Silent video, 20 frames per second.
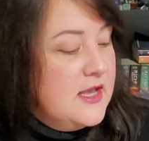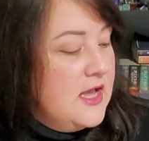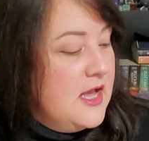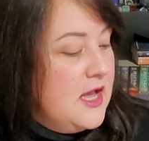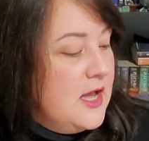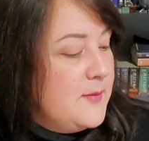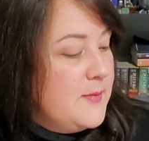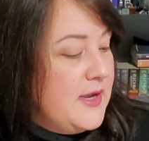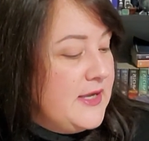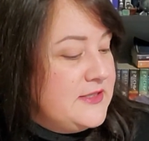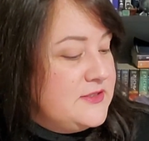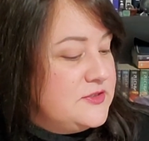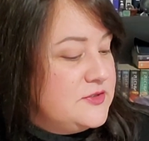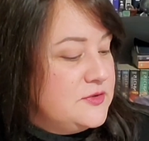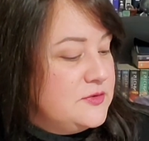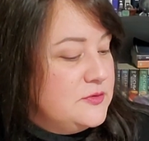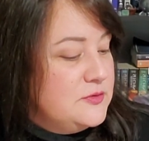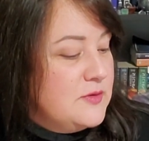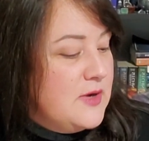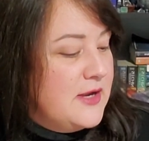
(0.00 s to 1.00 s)
I
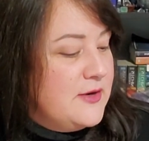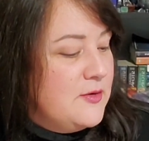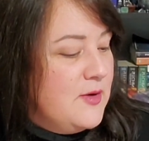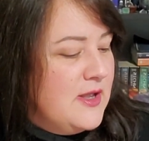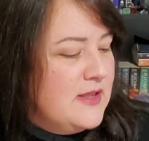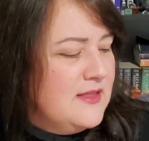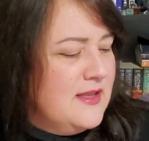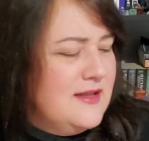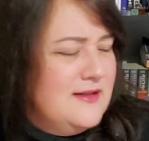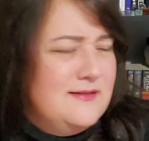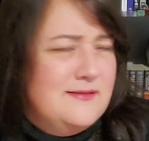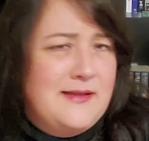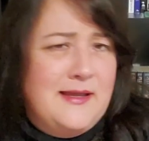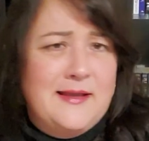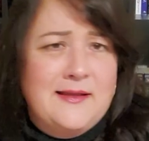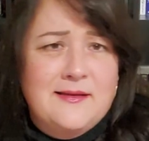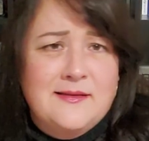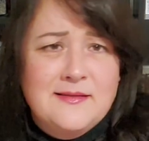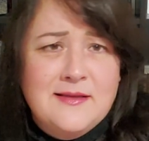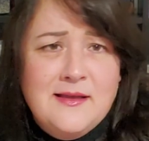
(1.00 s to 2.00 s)
know I let
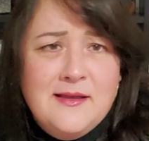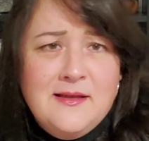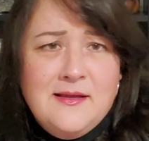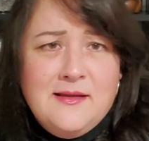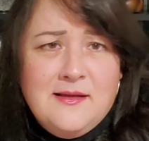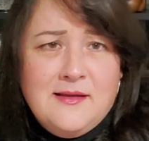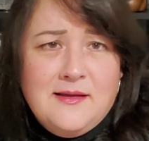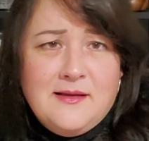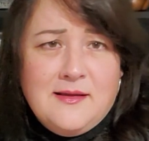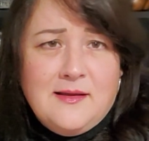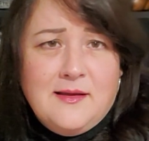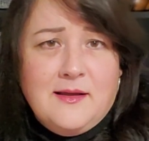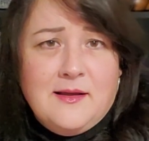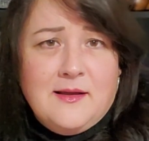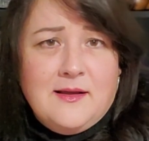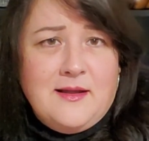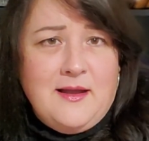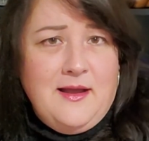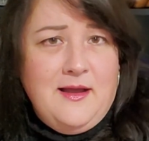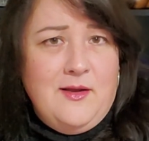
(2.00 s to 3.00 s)
like
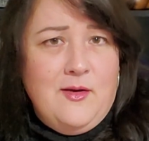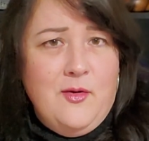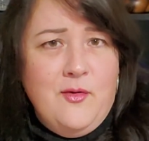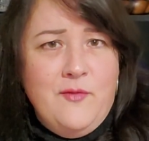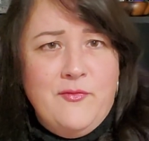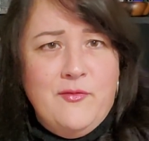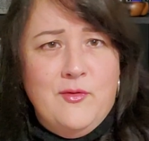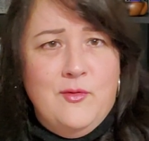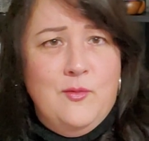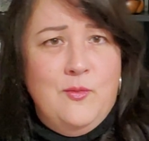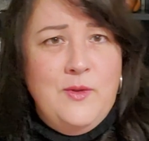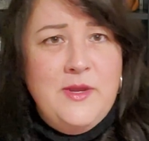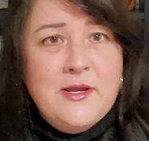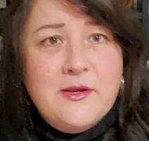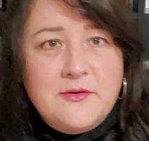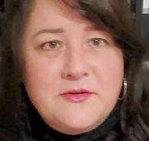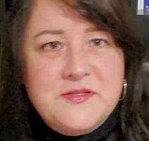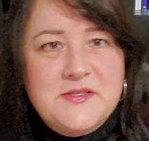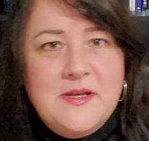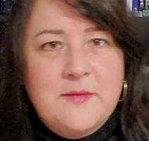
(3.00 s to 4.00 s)
over a week
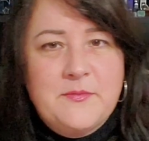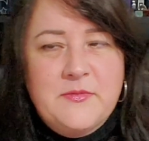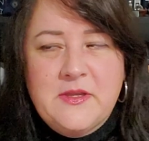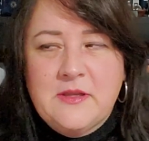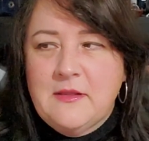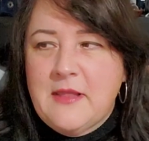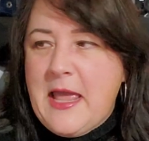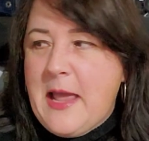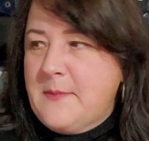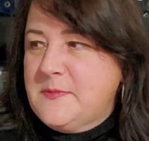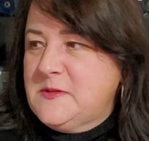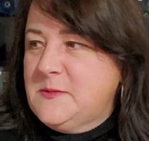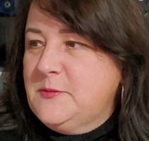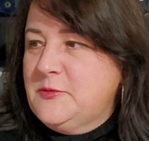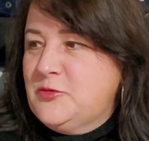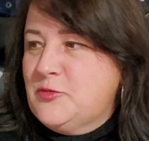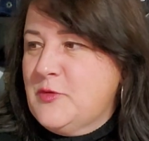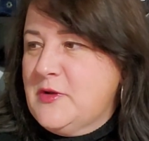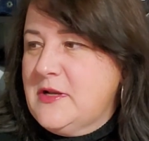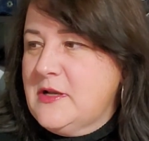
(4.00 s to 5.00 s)
or something lapse
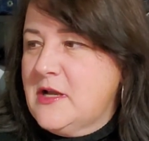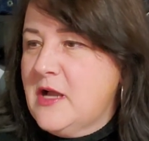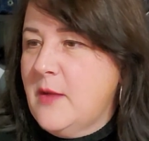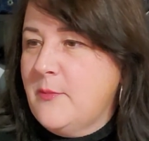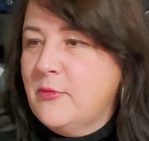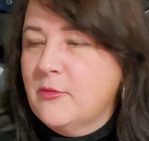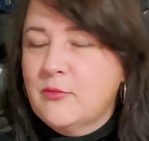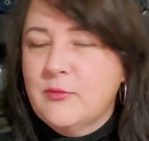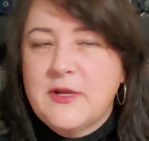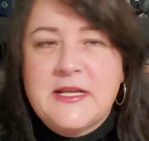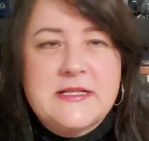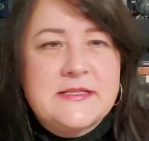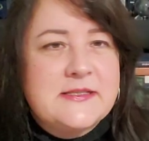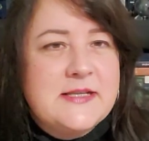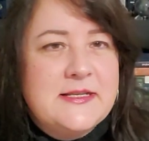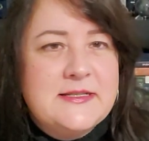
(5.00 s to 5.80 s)
between a couple of readings,